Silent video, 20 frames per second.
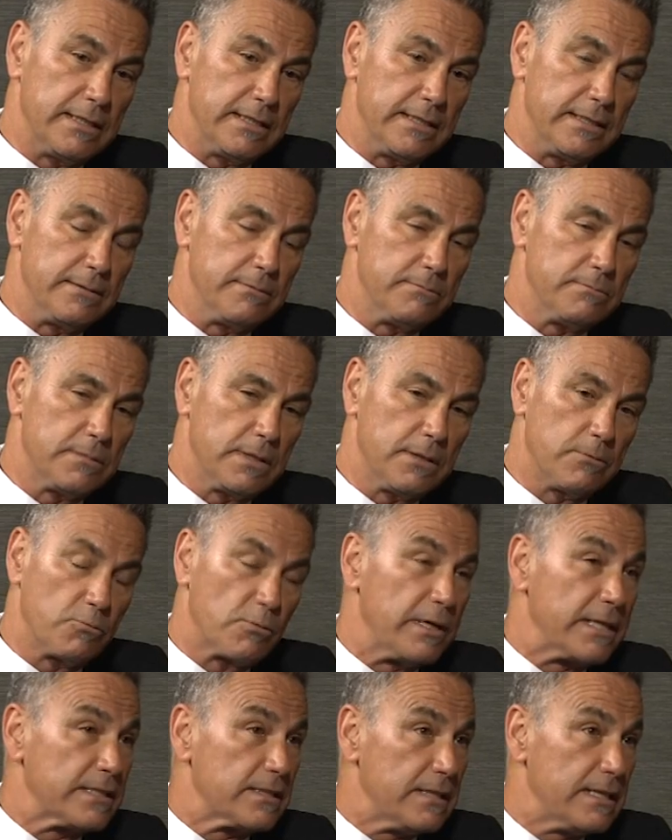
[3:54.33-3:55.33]
a
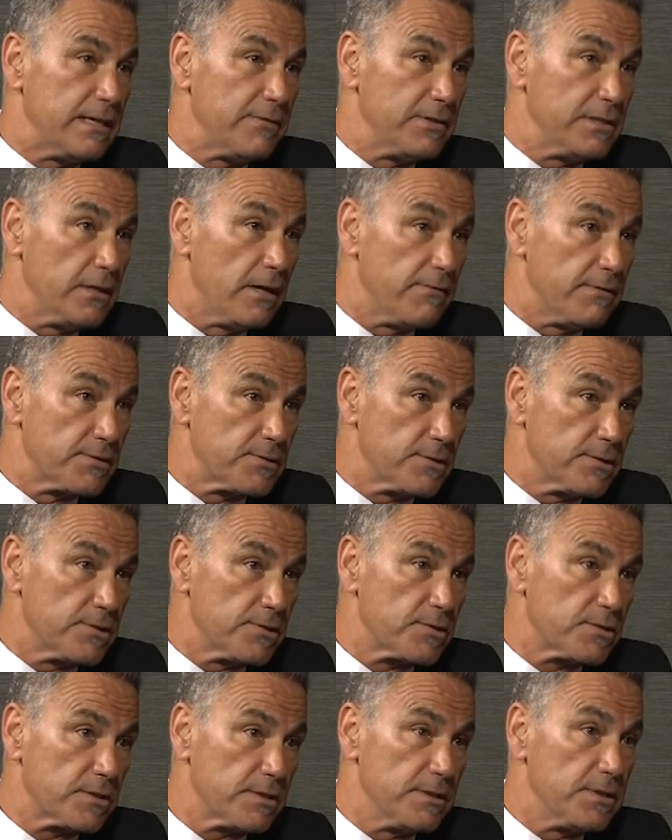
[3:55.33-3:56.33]
right to have the
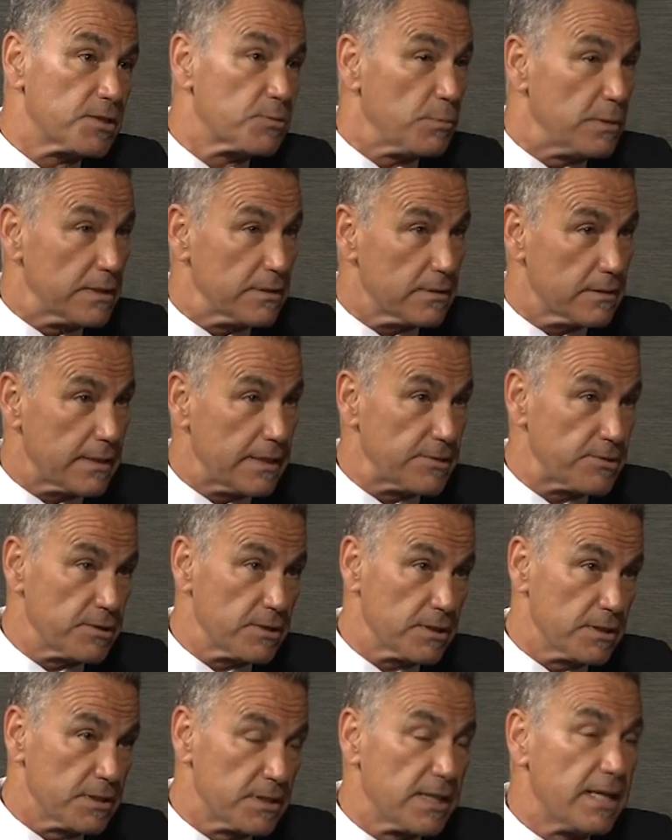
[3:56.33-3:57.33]
offices, in this case in
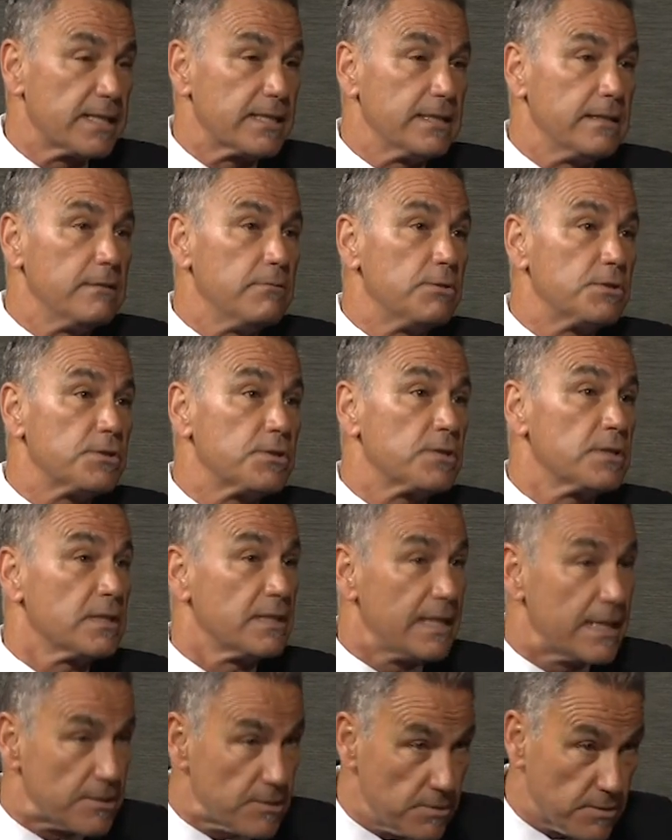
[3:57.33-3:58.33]
Kentucky, which is in
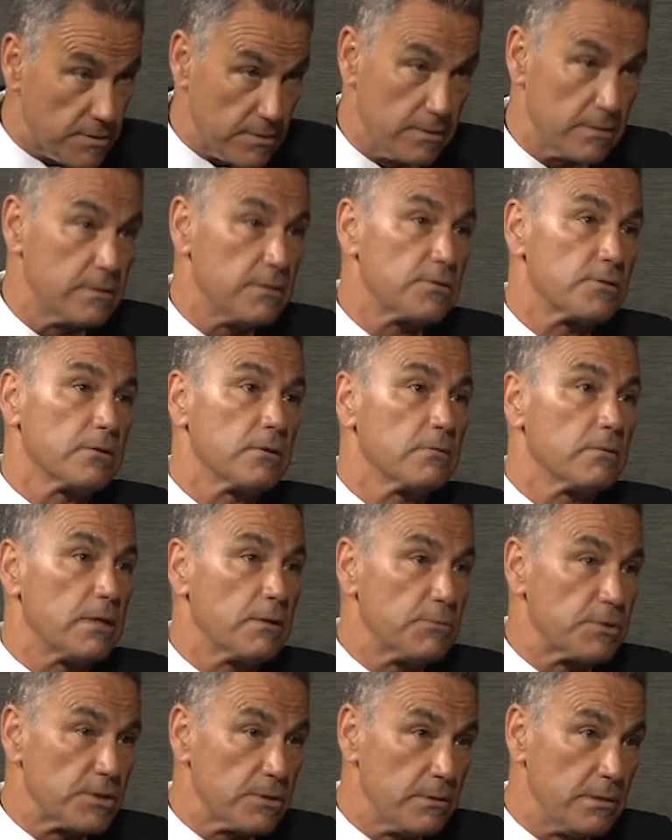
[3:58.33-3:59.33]
Lexington as our
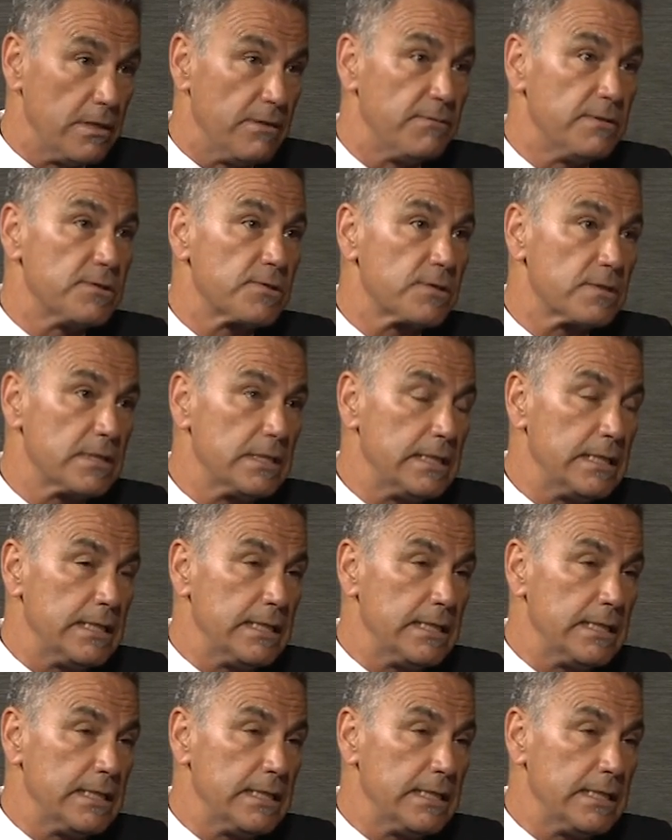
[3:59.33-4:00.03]
original office,